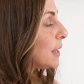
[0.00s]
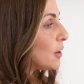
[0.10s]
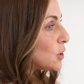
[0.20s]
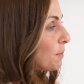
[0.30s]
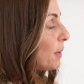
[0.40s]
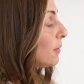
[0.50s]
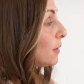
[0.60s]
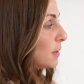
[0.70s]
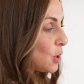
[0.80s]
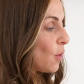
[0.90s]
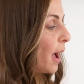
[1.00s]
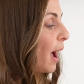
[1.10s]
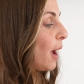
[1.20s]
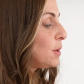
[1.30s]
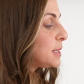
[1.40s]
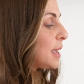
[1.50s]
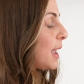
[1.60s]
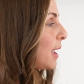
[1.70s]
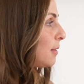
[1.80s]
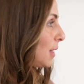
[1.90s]
like so I would say
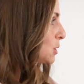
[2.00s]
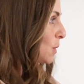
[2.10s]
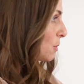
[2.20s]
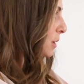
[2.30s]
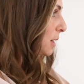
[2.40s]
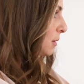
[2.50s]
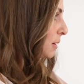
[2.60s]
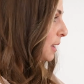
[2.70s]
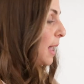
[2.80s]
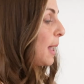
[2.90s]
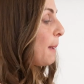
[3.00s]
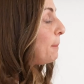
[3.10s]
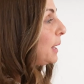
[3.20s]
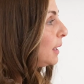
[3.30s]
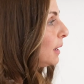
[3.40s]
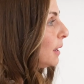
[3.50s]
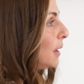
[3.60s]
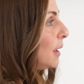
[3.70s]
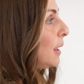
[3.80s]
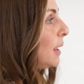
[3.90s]
A, that's why we're here. B,
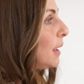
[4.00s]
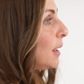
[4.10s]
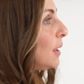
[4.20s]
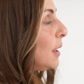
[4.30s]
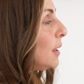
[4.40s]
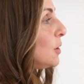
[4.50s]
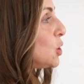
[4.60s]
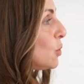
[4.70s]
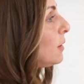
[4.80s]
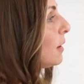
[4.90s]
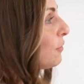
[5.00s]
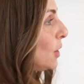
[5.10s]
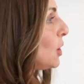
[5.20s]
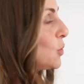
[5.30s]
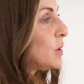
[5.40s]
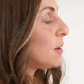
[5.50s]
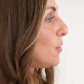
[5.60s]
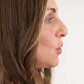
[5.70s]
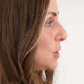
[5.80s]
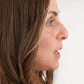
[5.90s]
do it, if you're not doing it
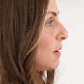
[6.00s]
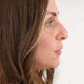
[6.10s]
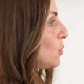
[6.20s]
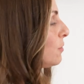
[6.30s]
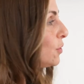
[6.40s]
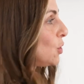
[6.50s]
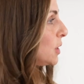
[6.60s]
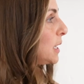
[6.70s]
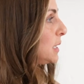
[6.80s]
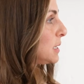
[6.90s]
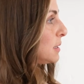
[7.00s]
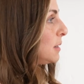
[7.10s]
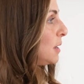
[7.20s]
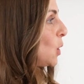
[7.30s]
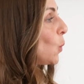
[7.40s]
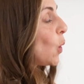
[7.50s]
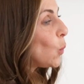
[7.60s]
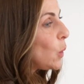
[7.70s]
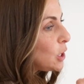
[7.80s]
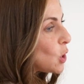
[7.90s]
for yourself, do it for your kids. What
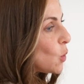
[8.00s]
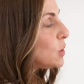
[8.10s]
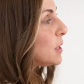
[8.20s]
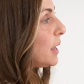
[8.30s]
we don't